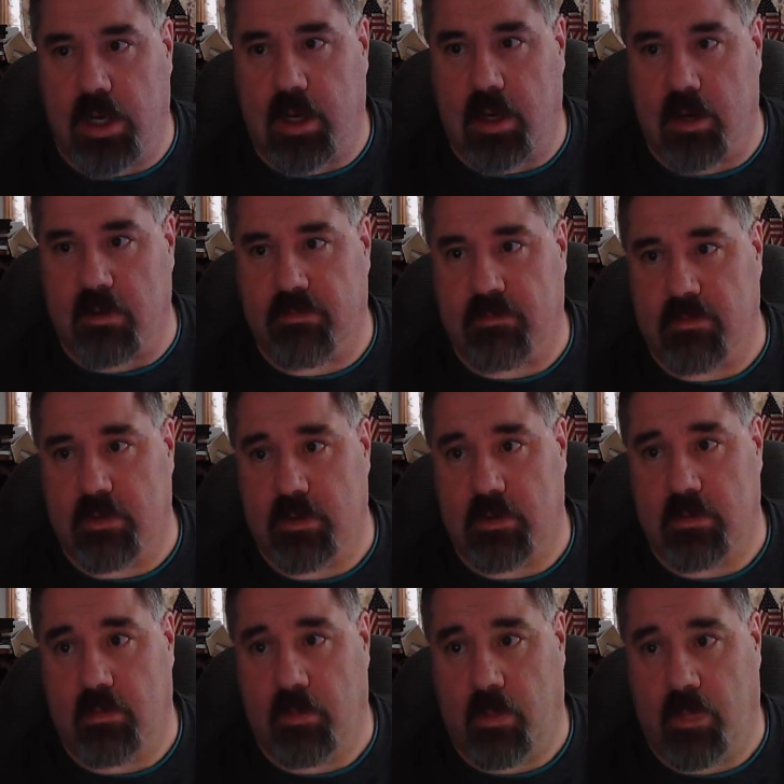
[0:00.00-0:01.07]
off
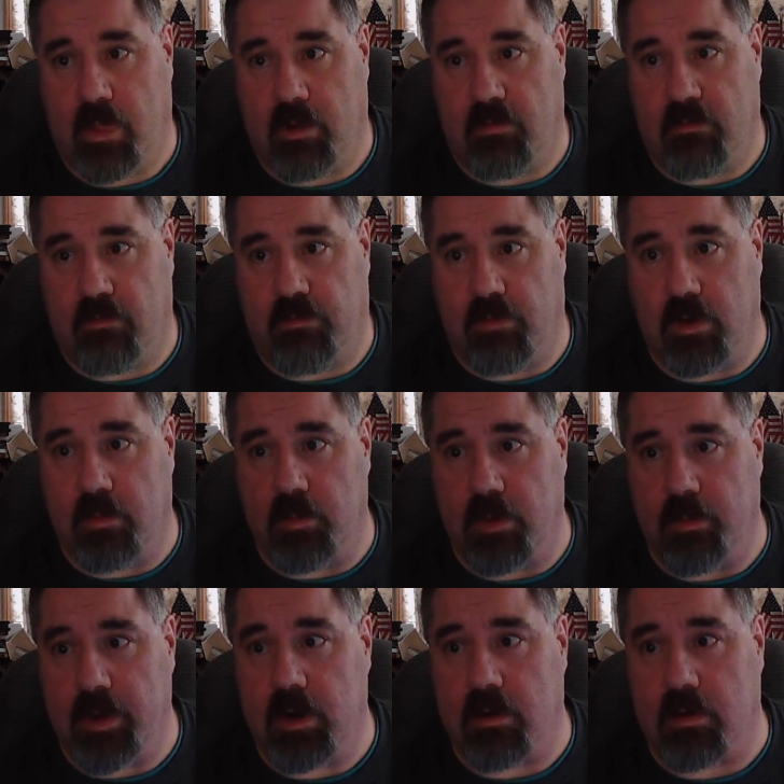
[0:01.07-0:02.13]
from the
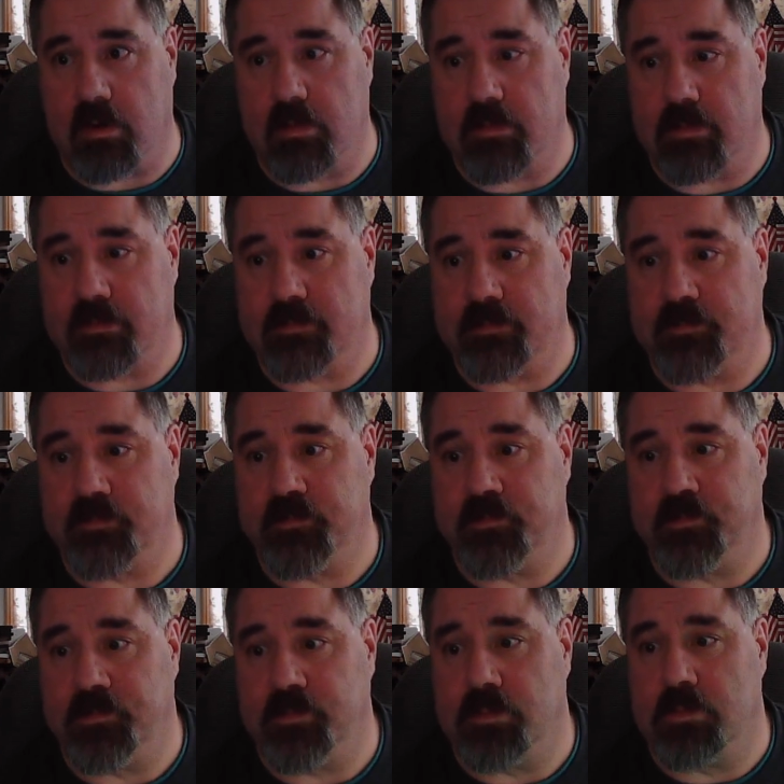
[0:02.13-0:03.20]
barrel.
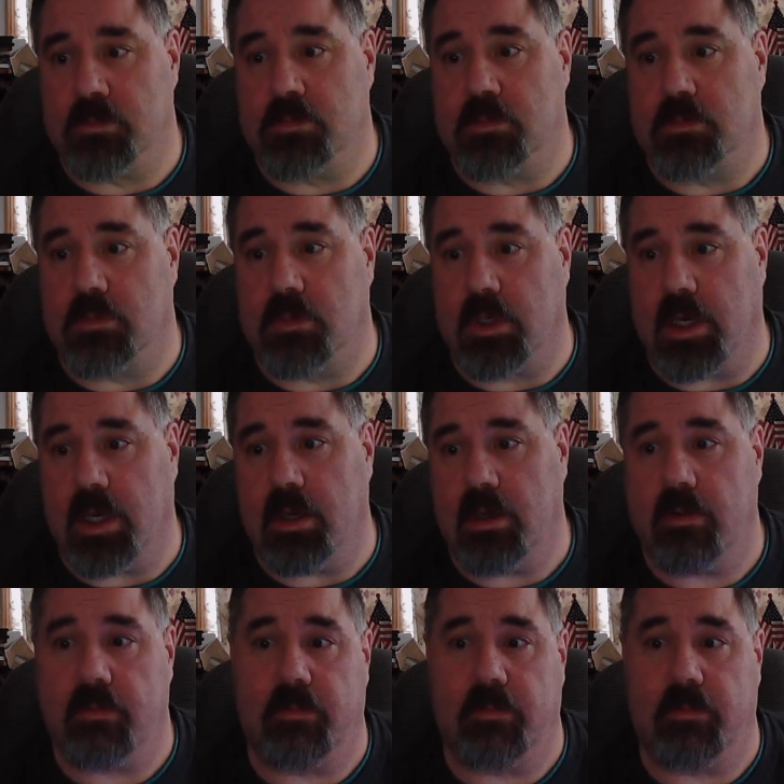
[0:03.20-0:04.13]
Okay?